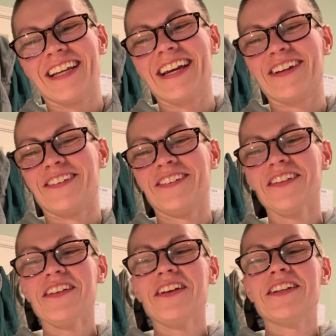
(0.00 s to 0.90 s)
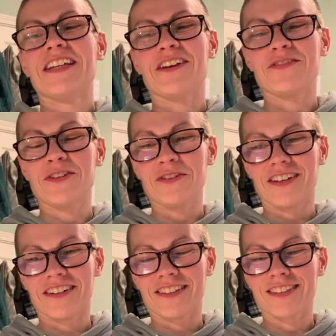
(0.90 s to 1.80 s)
take a few
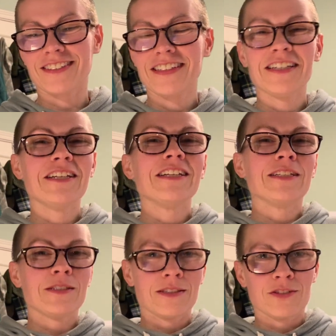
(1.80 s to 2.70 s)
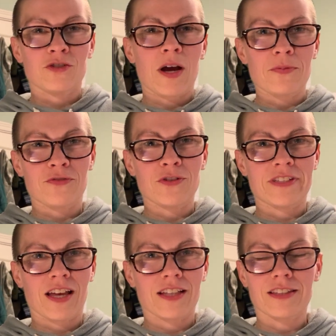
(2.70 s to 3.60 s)
years, drop a few
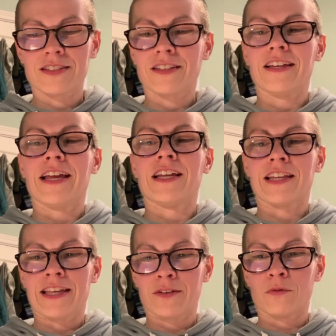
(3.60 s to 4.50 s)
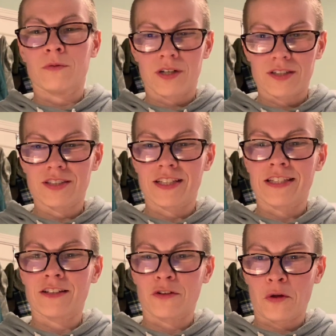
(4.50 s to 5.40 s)
tenths, and get worse
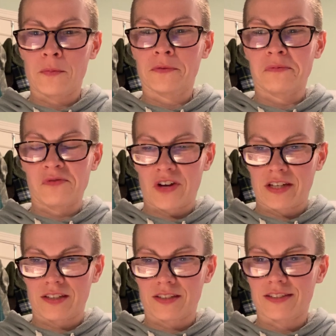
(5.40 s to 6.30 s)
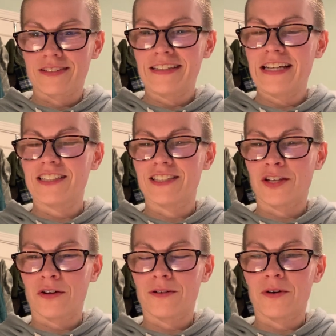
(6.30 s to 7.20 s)
in the global rankings. And
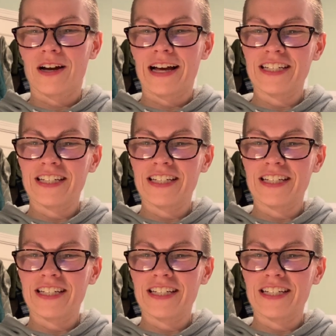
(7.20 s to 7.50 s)
so